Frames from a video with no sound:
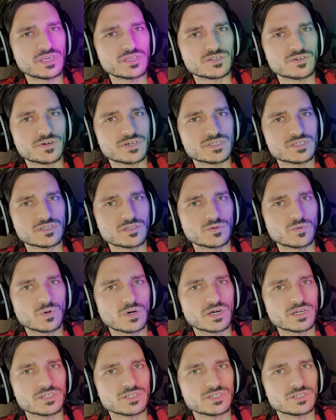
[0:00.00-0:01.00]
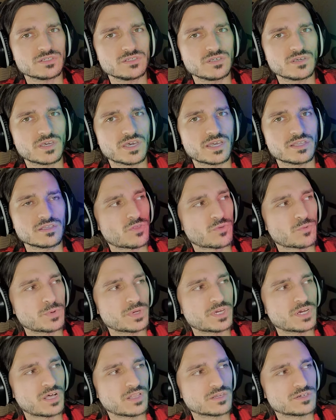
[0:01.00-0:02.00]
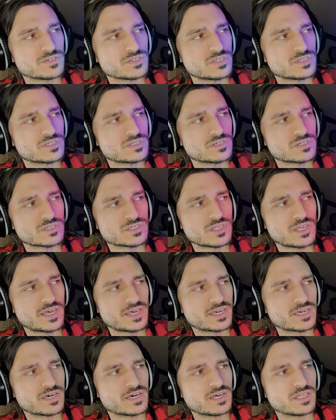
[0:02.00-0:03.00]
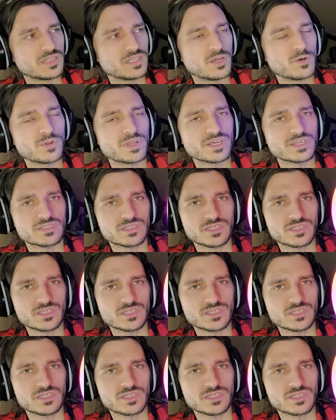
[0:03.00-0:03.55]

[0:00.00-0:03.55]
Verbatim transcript: interesting to watch. You get three colors. This looks like a loading